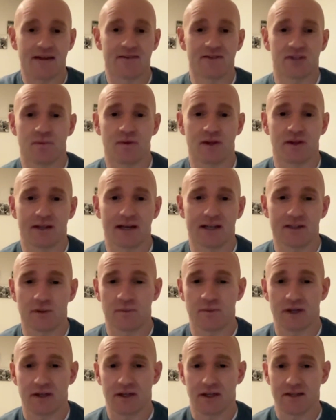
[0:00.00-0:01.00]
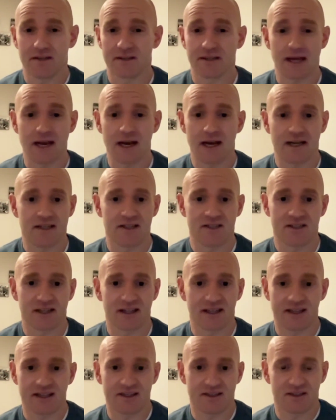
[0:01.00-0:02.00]
And that's something that sailing is
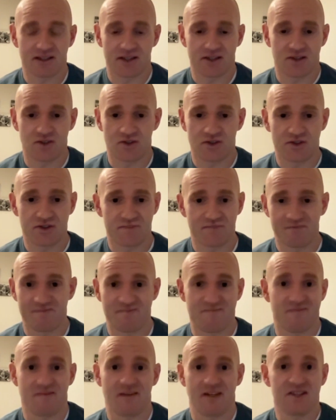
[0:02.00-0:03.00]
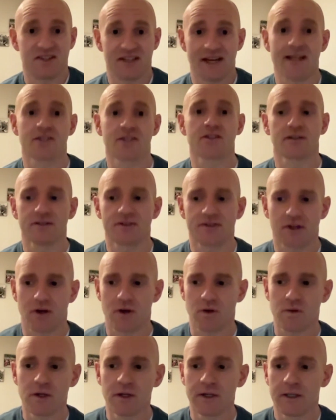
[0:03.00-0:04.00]
like, it's just essential.
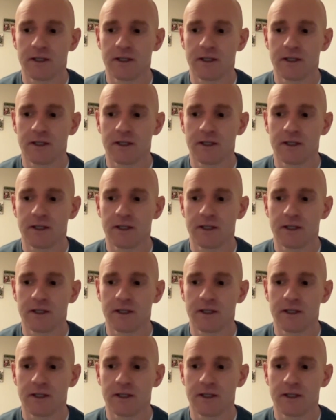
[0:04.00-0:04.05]
So